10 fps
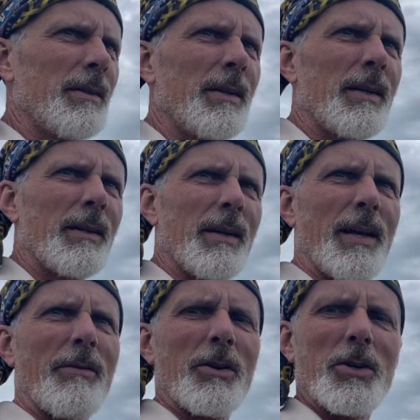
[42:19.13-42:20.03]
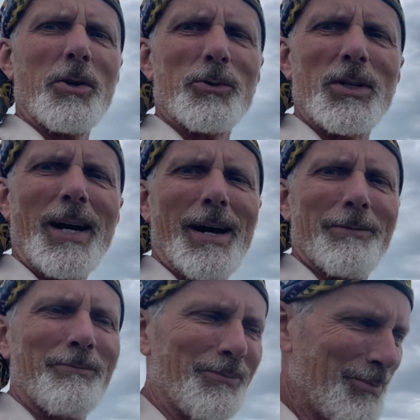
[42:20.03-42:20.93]
and have a good old
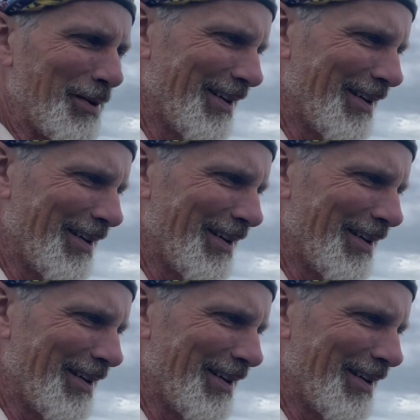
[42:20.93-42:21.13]
time.